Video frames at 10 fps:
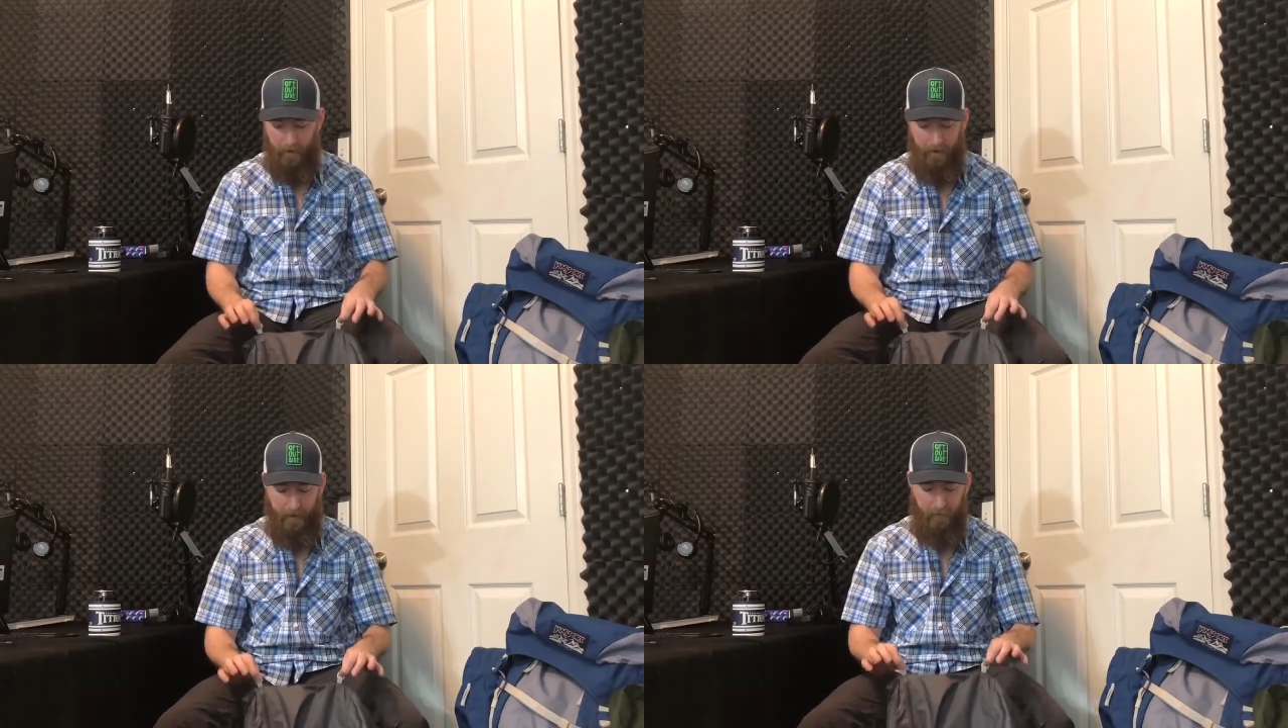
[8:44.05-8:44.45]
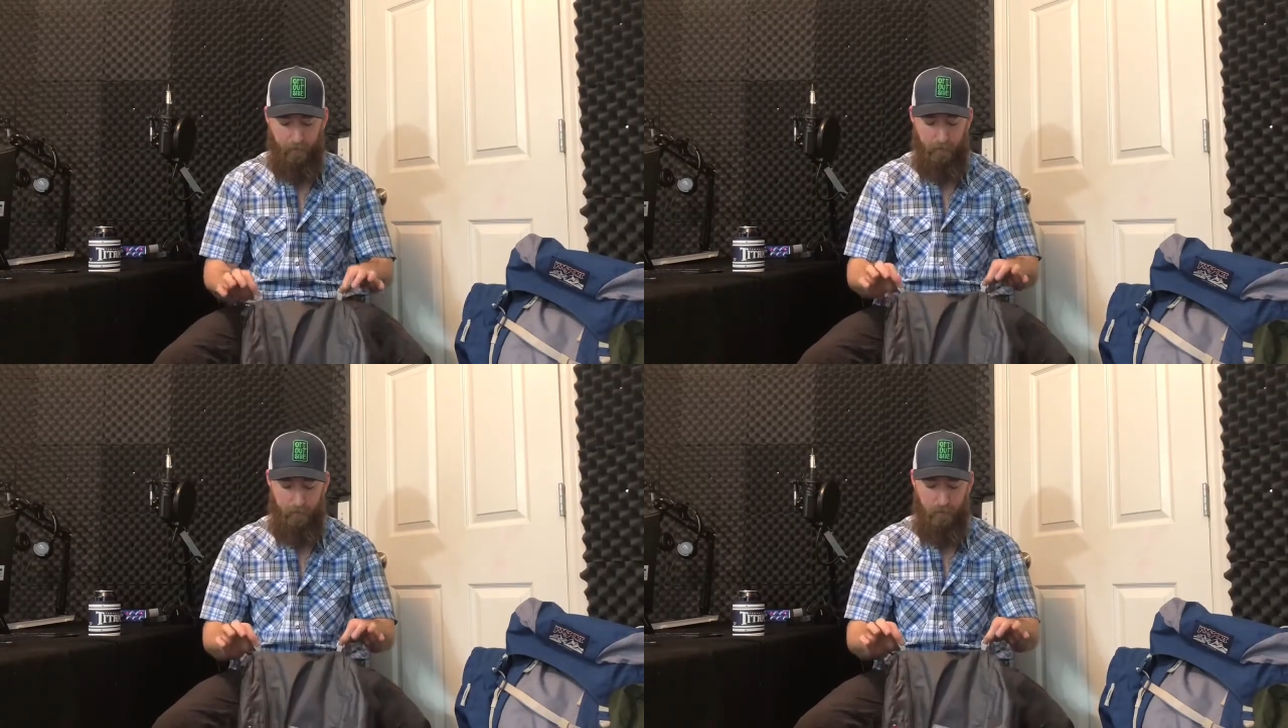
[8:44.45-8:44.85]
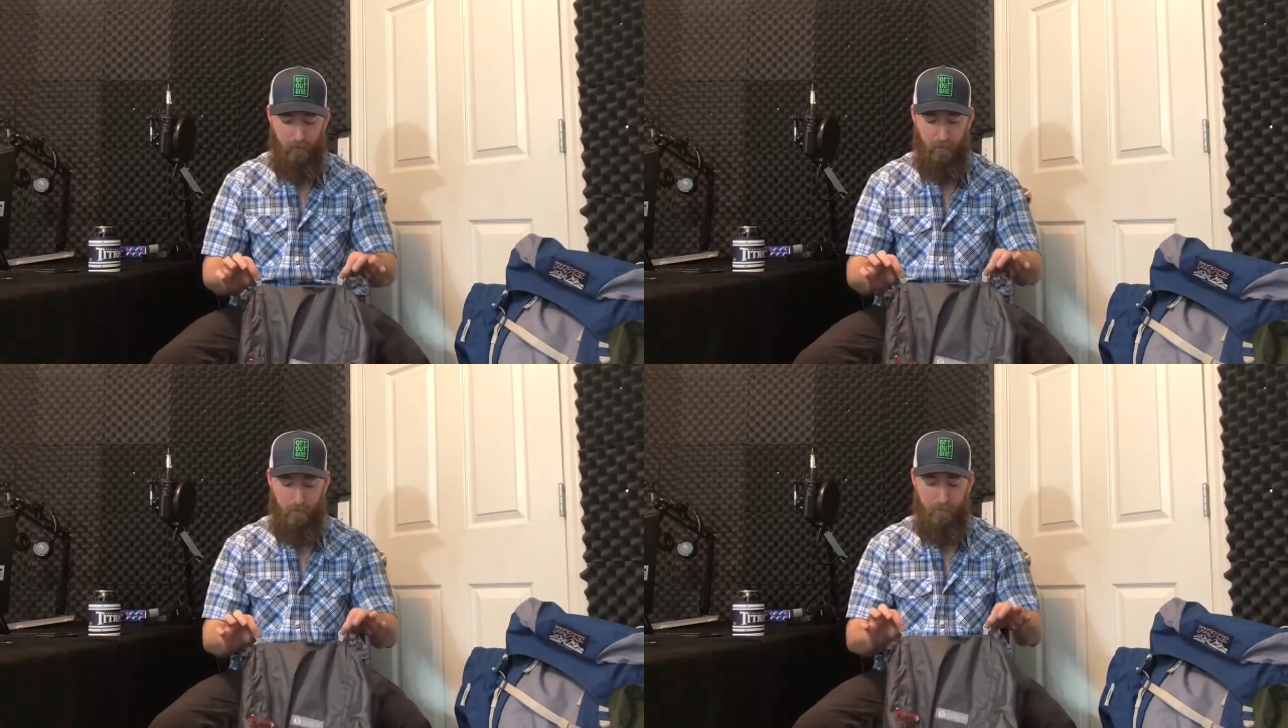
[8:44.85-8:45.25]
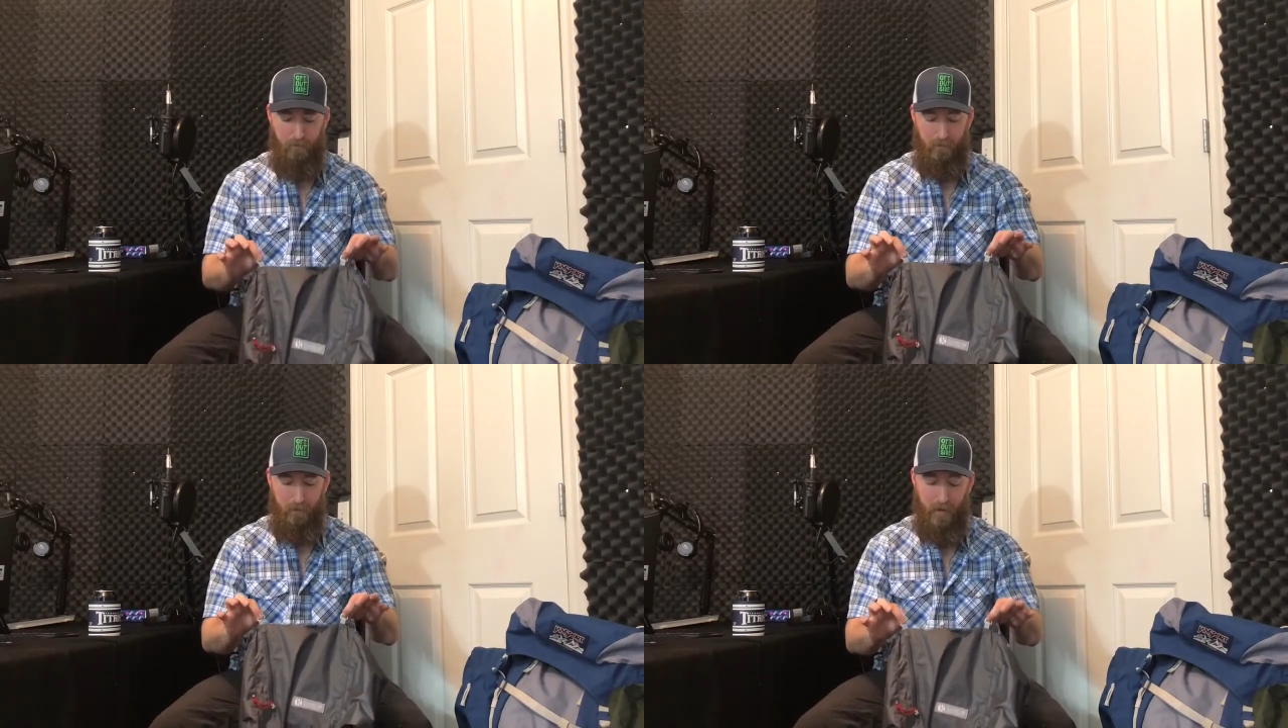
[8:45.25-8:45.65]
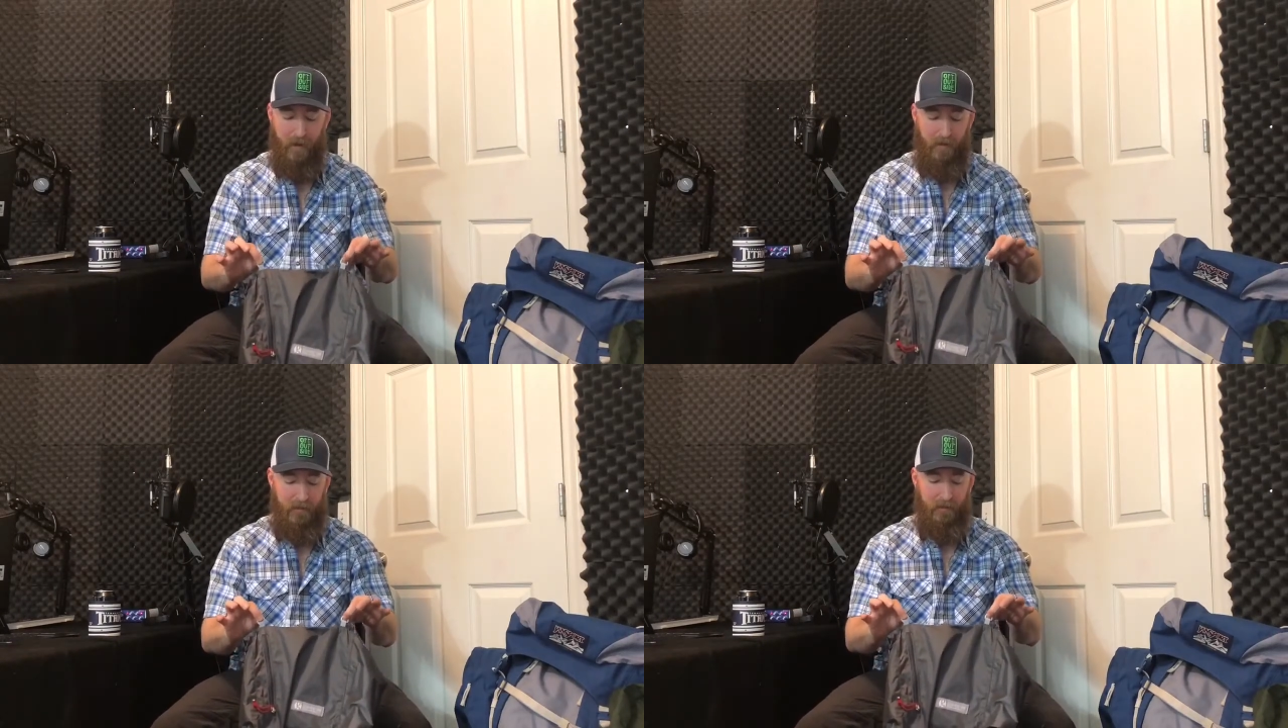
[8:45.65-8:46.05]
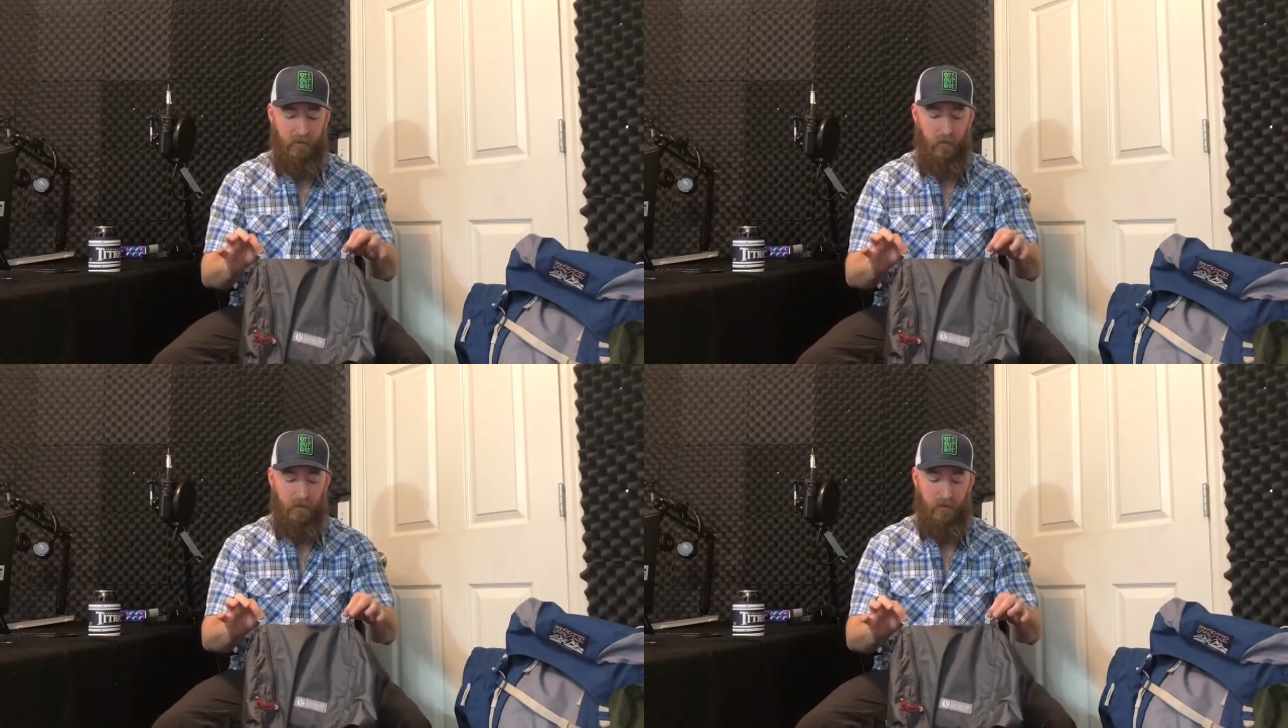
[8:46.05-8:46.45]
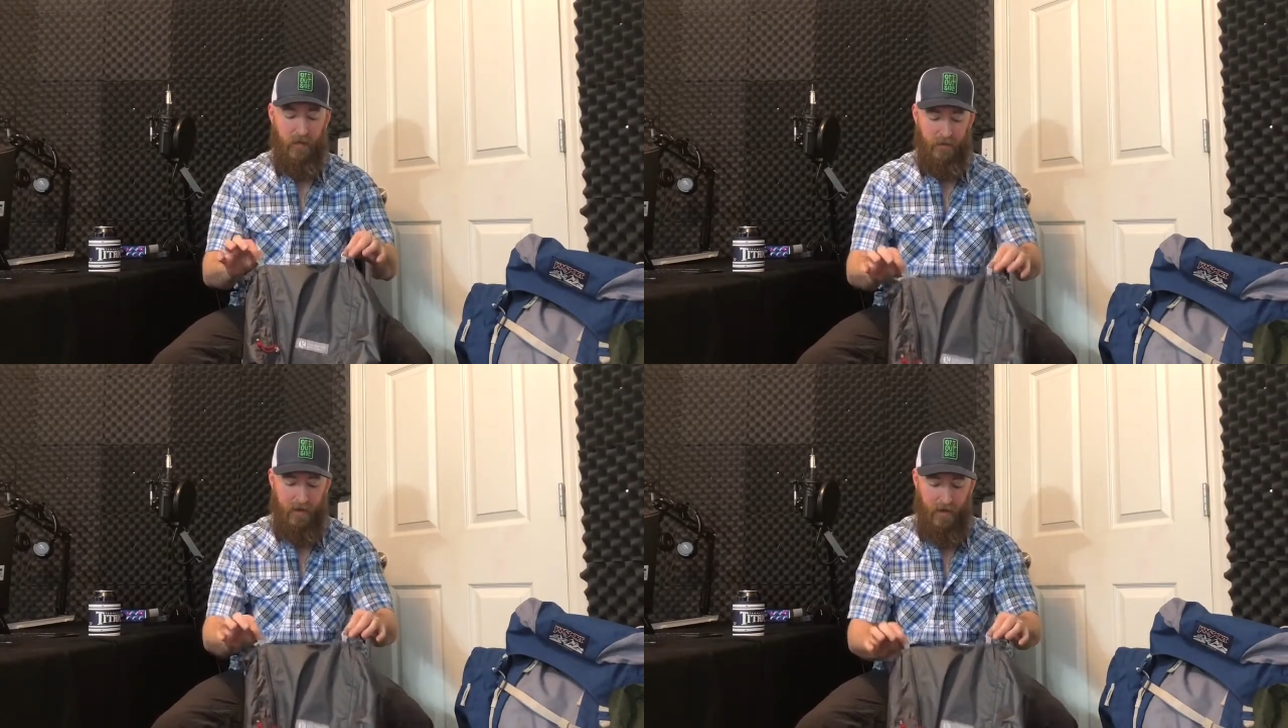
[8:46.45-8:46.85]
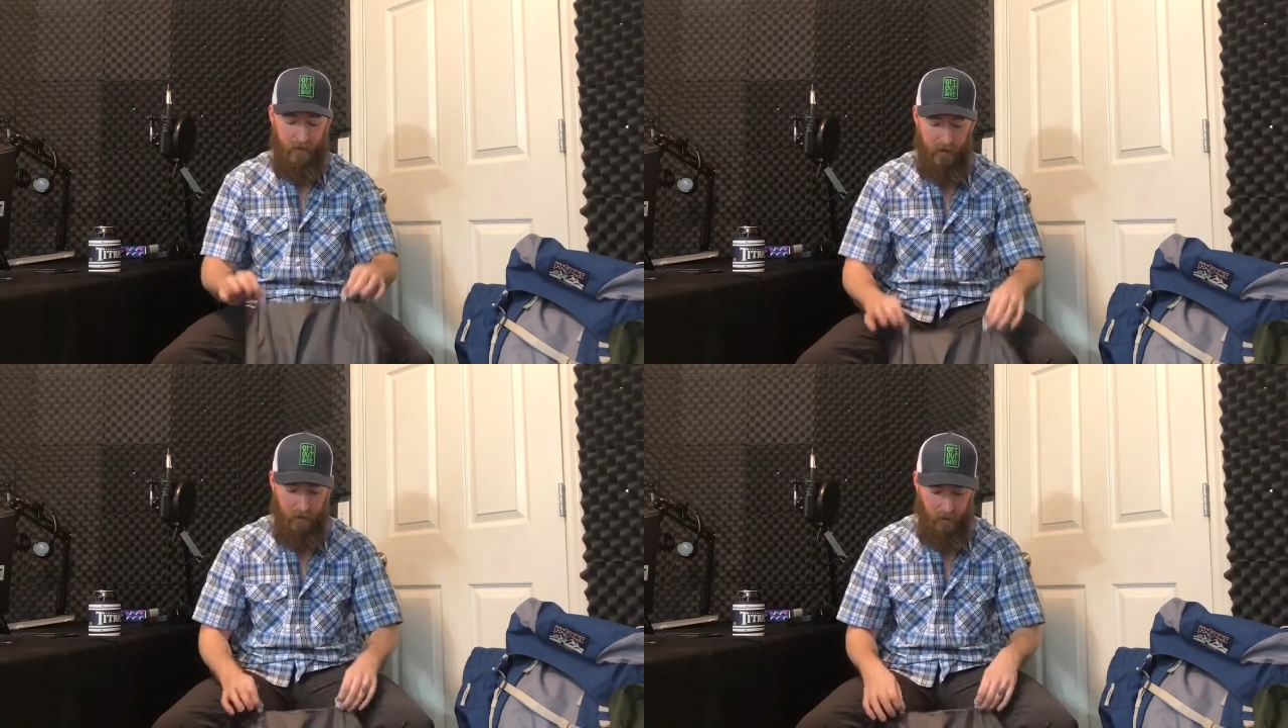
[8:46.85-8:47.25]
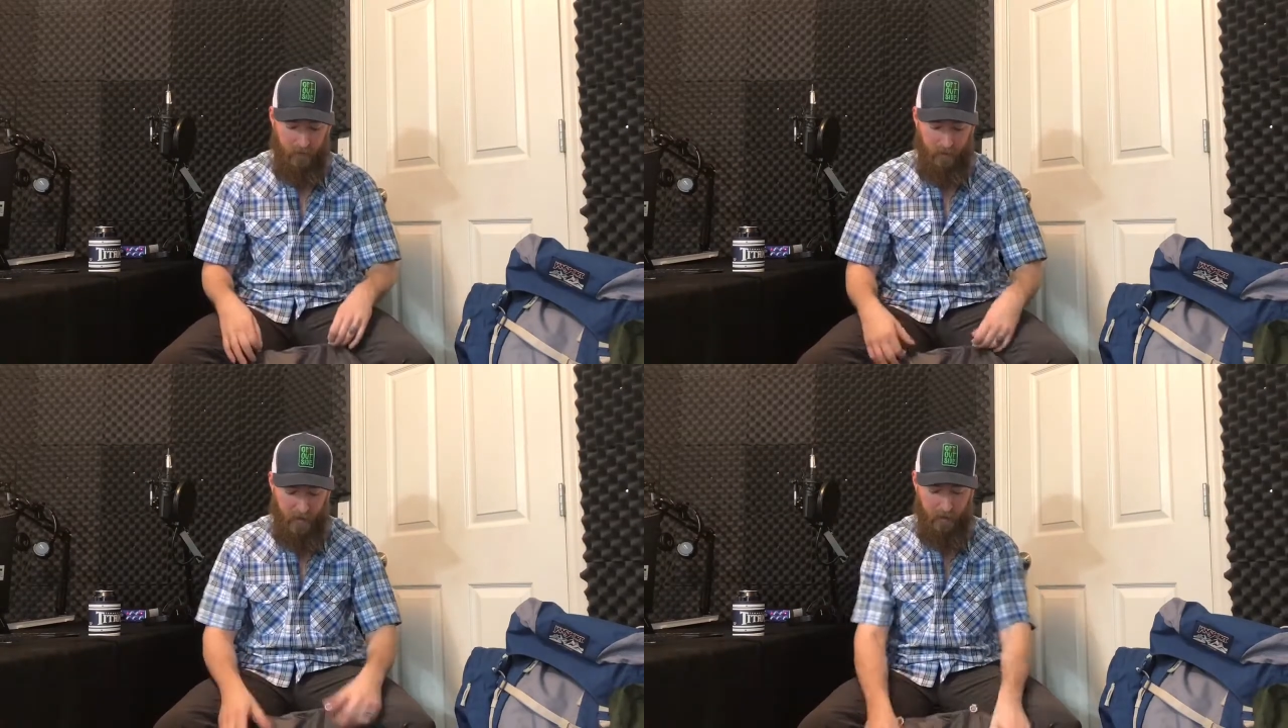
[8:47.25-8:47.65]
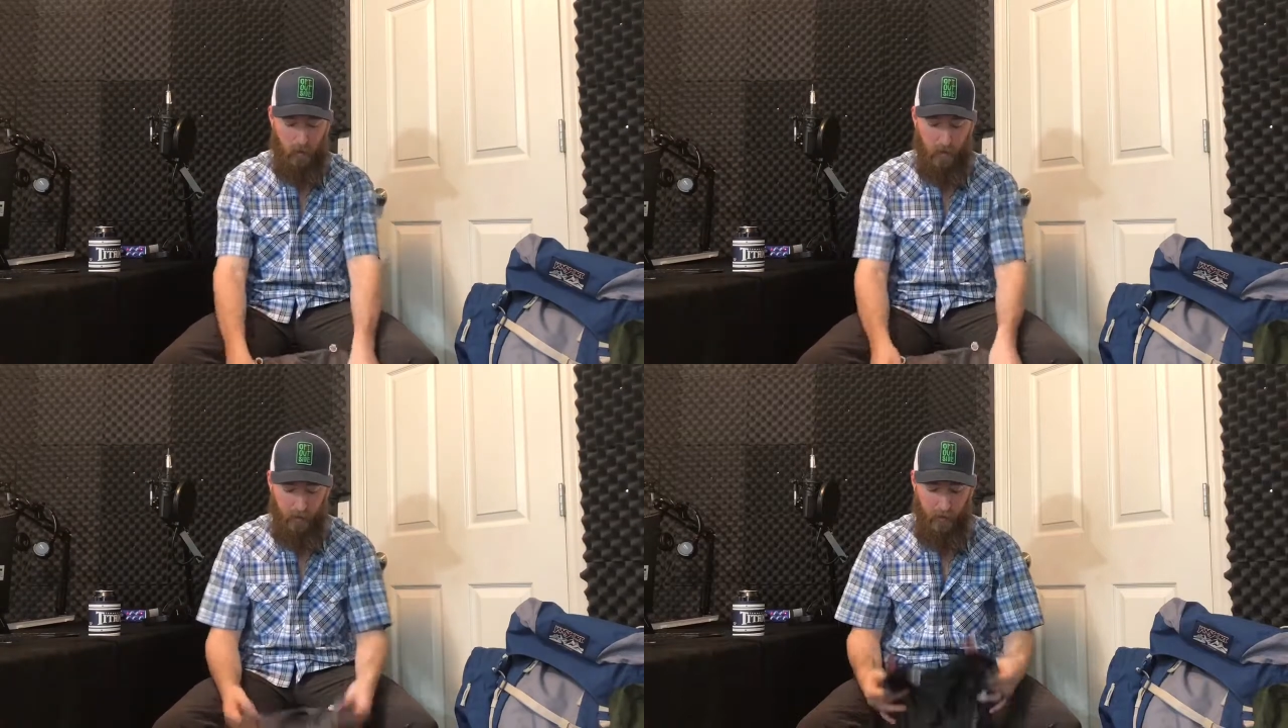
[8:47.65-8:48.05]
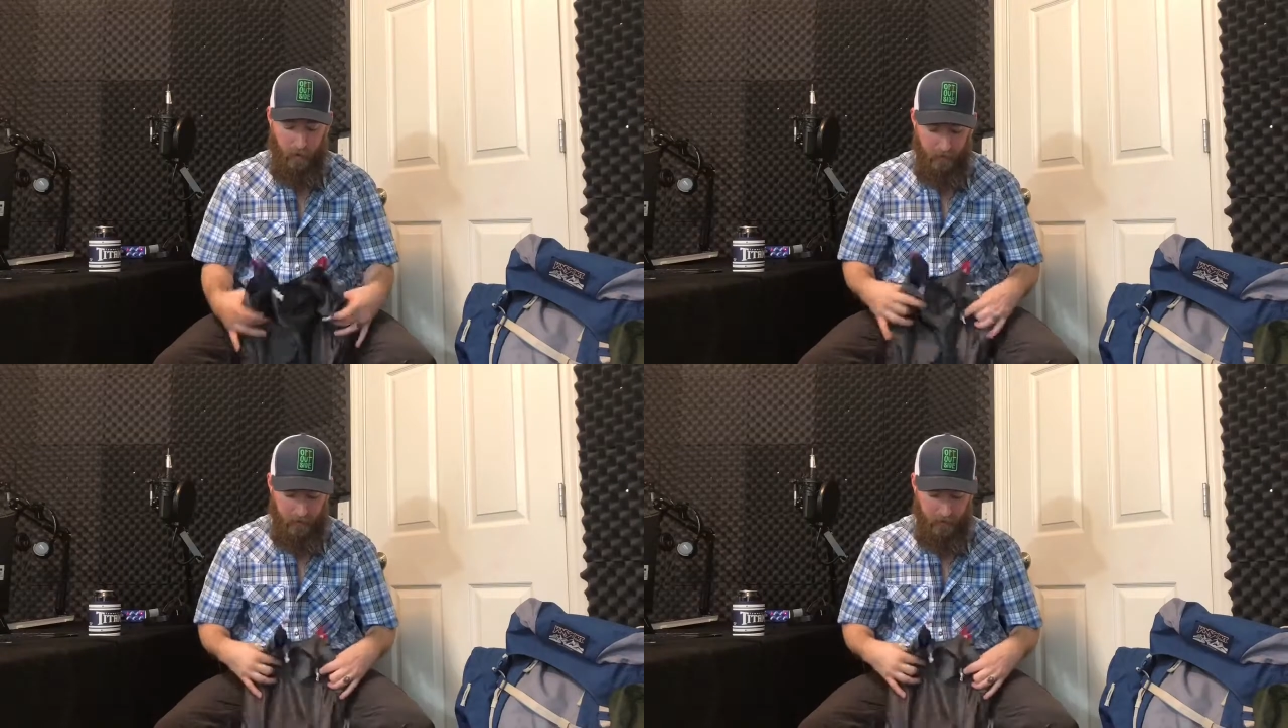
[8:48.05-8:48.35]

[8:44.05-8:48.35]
But man, it's so much nicer. I have done a little bit of tests walking around with